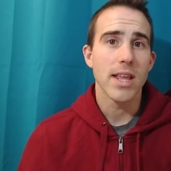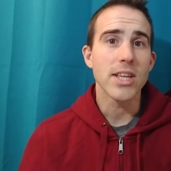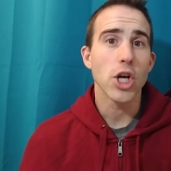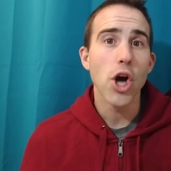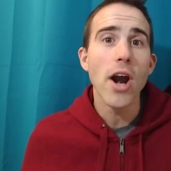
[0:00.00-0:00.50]

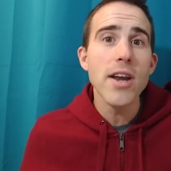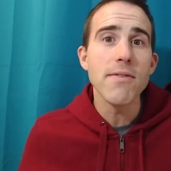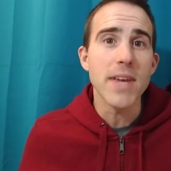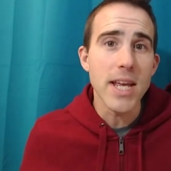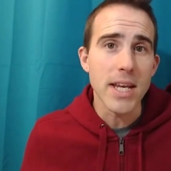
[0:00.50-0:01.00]
like the Garden
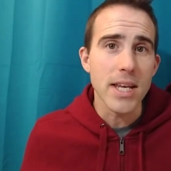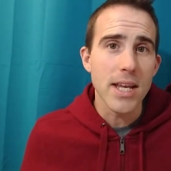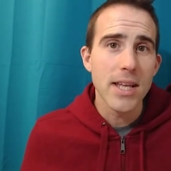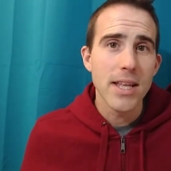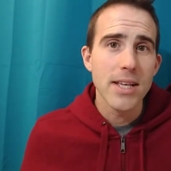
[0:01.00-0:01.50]
of Eden.
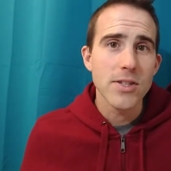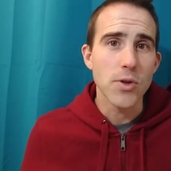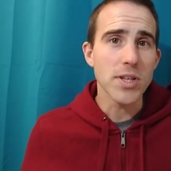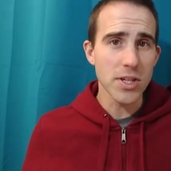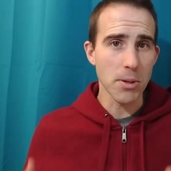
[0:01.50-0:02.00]
So
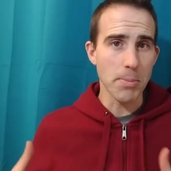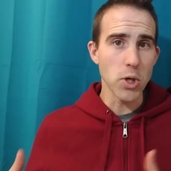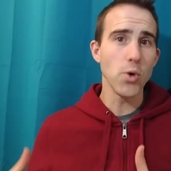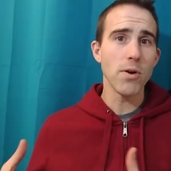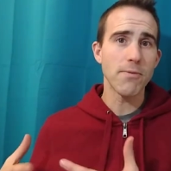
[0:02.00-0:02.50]
this is a
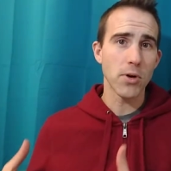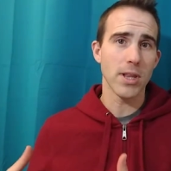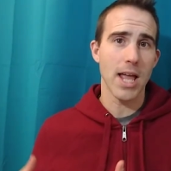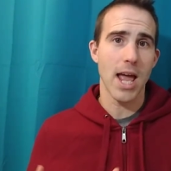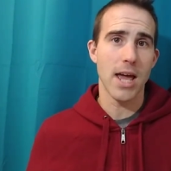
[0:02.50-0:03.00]
beautiful
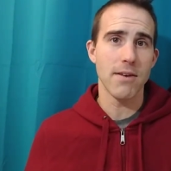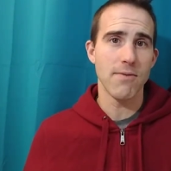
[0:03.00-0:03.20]
land,